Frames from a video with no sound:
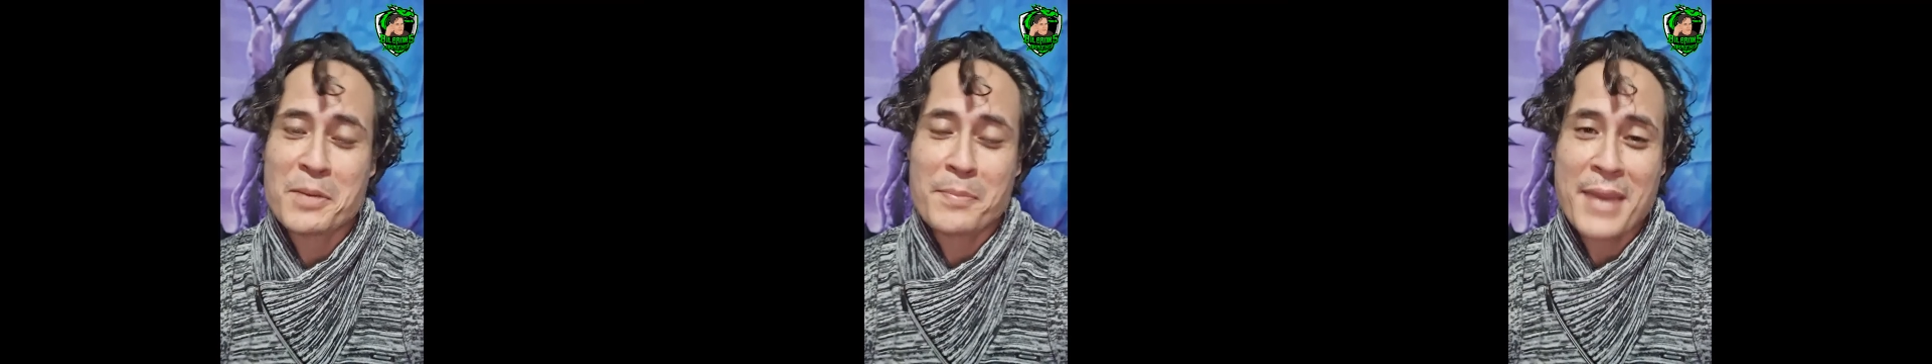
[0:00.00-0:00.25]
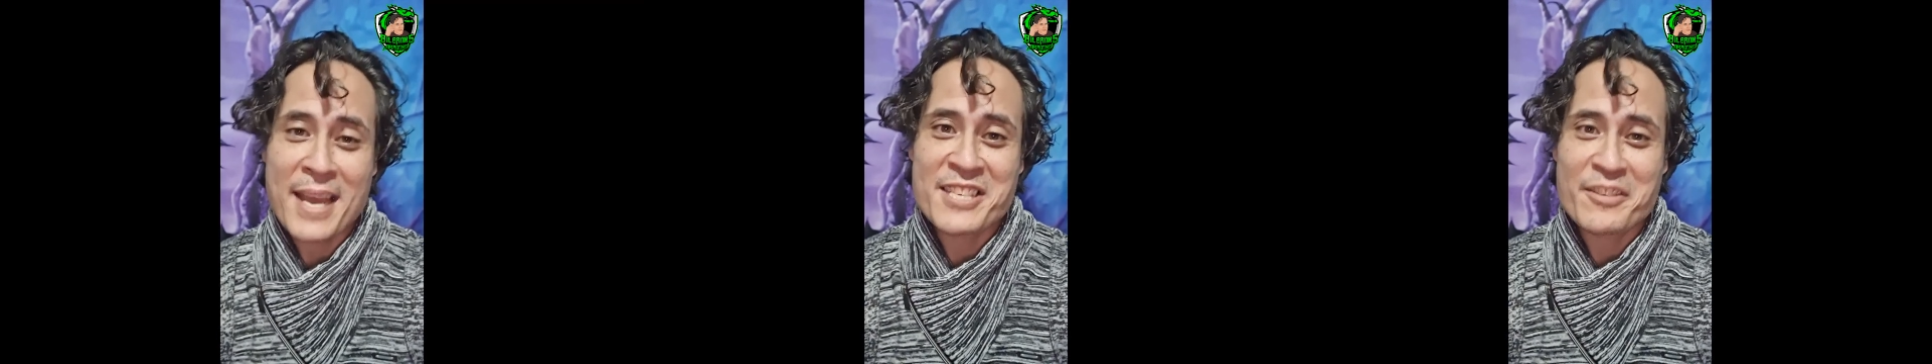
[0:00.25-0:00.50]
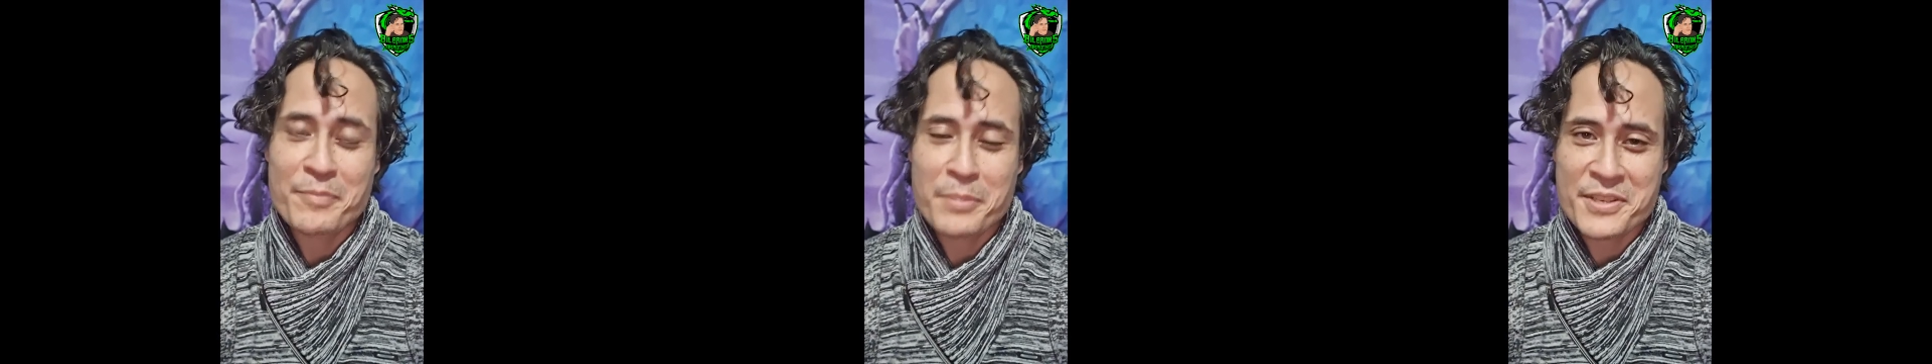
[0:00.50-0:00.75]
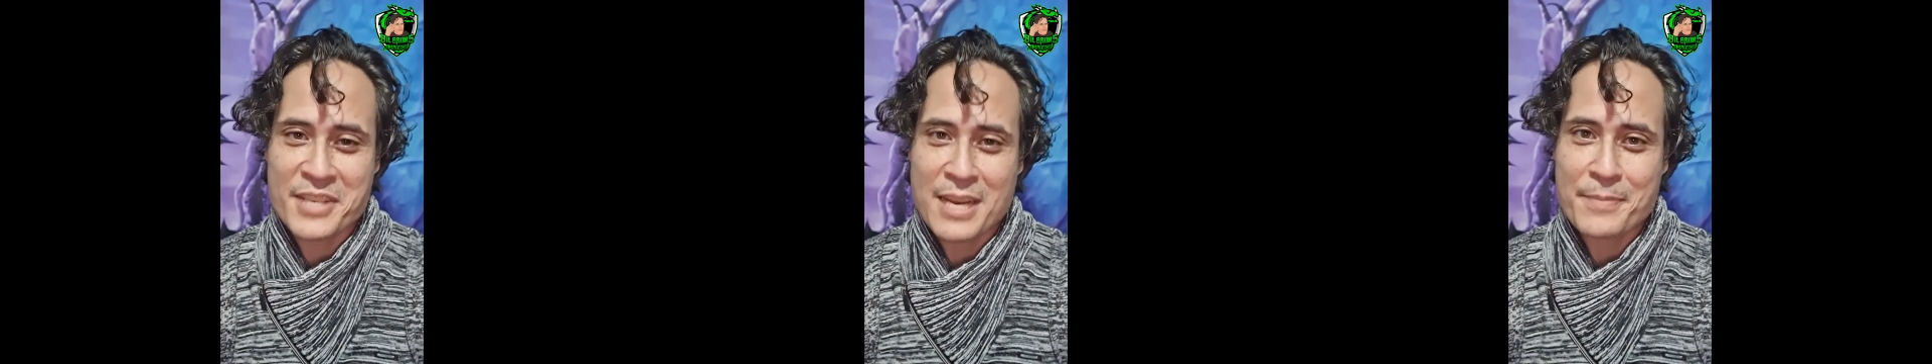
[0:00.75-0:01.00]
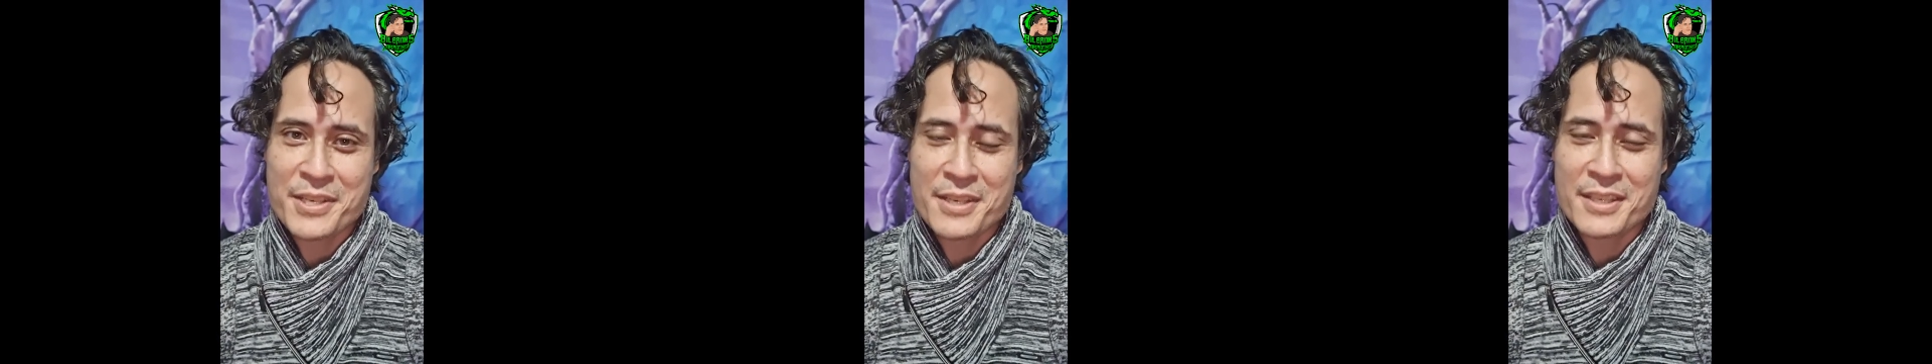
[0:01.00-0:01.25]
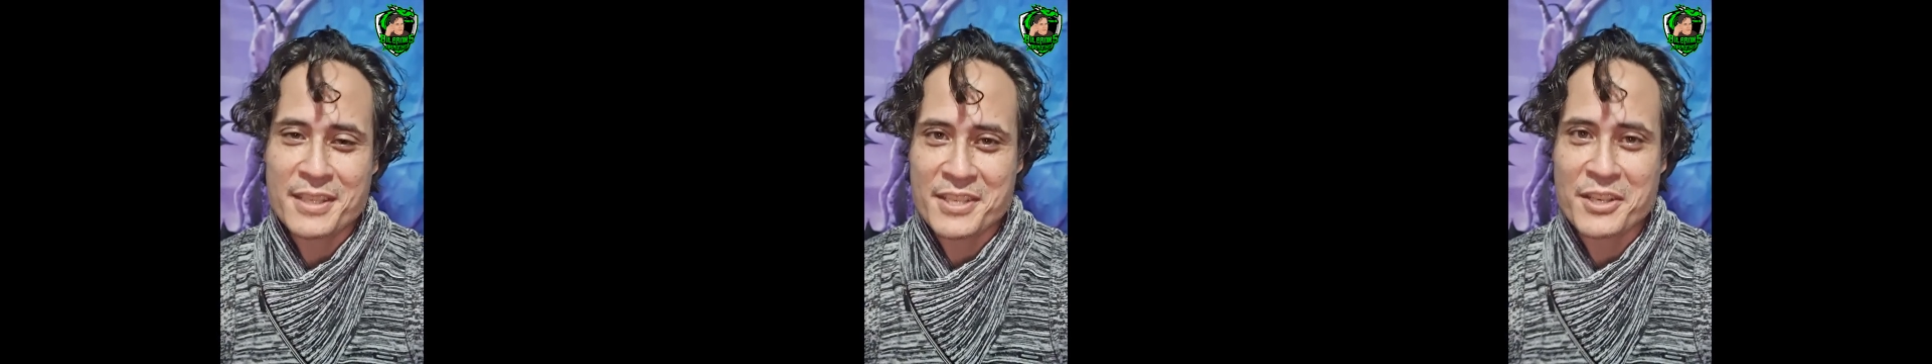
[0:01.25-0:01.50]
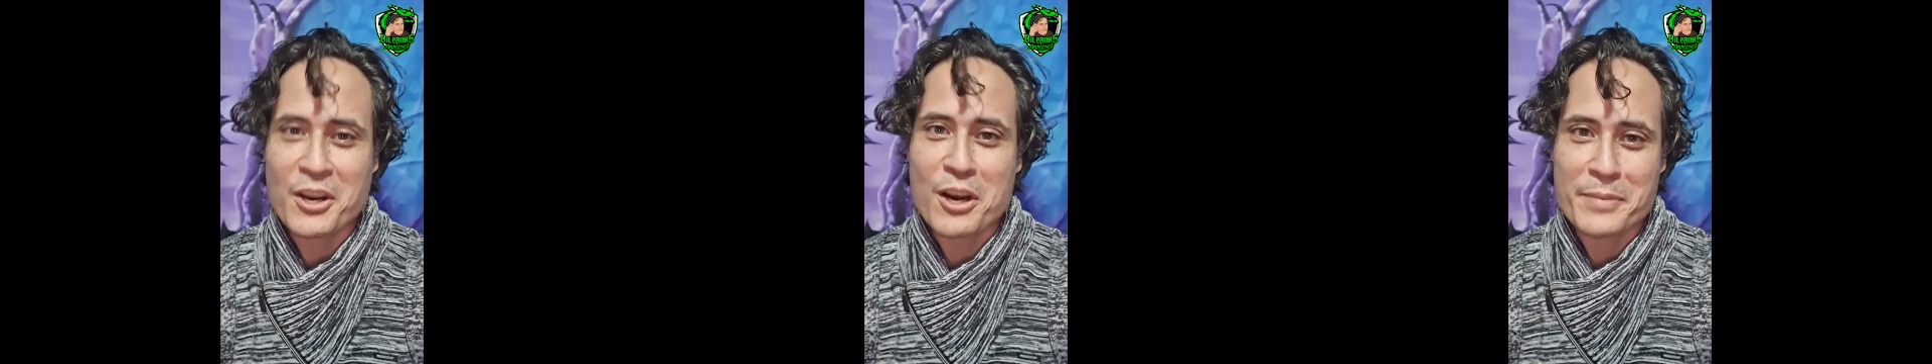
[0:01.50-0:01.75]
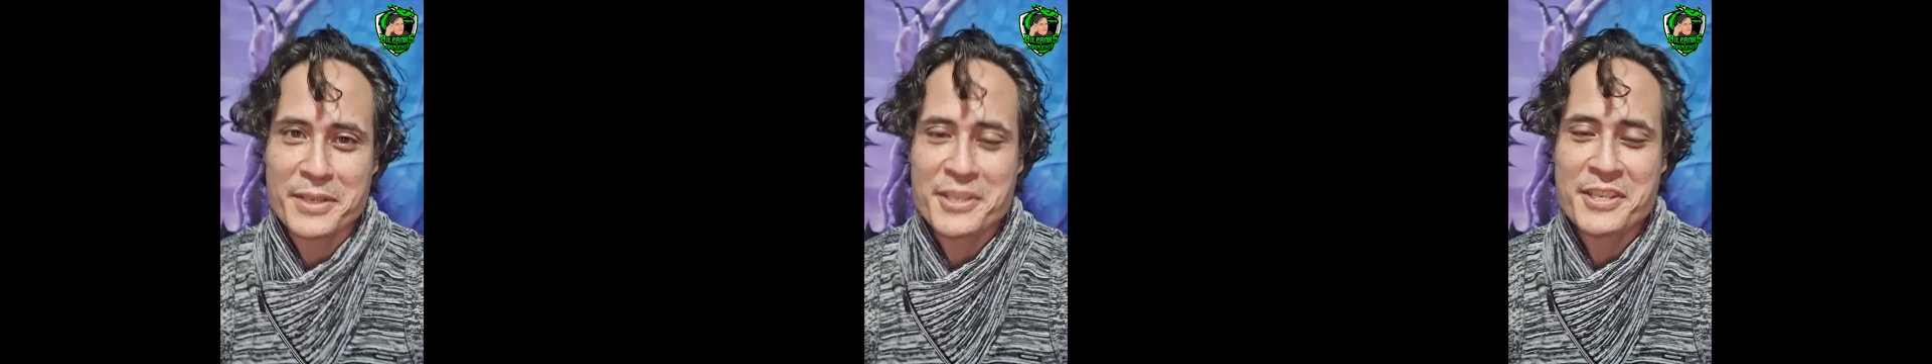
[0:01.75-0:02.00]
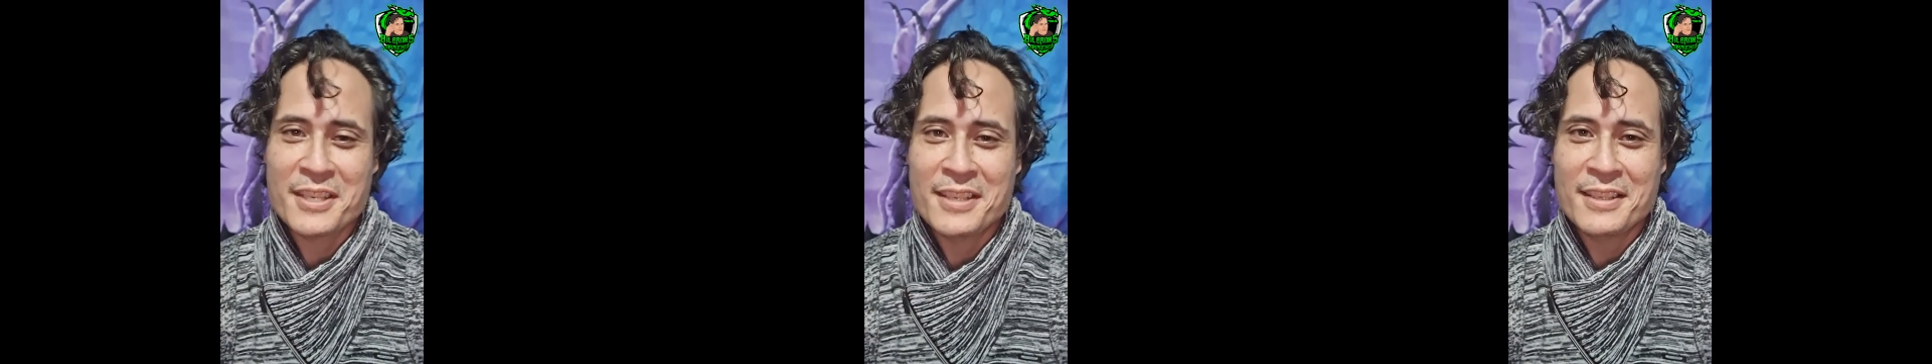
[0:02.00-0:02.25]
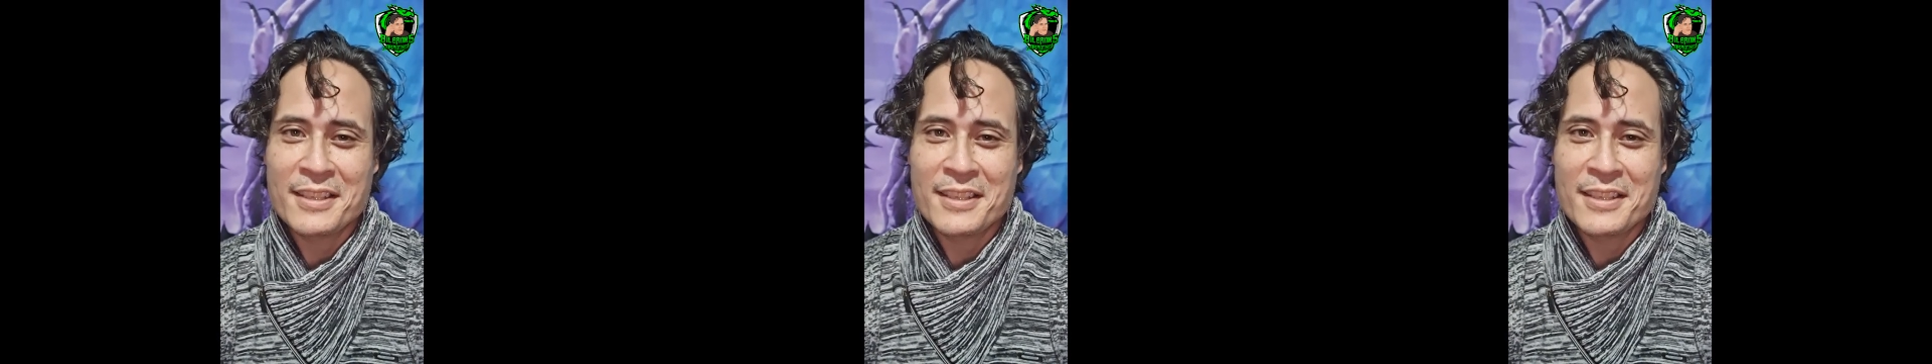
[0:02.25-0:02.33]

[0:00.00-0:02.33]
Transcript: your passive perception is garbage.